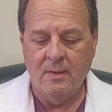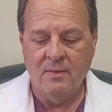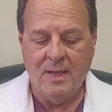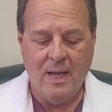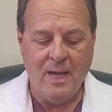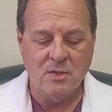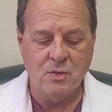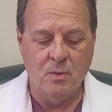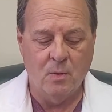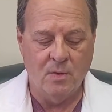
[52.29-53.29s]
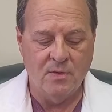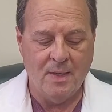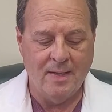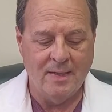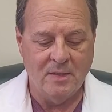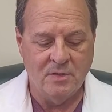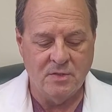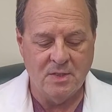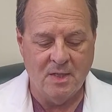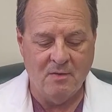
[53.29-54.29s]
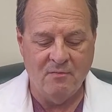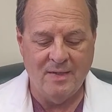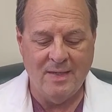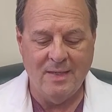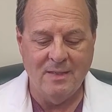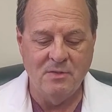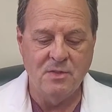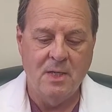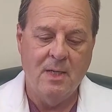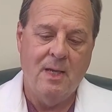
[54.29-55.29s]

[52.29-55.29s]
The actual orthotic itself ends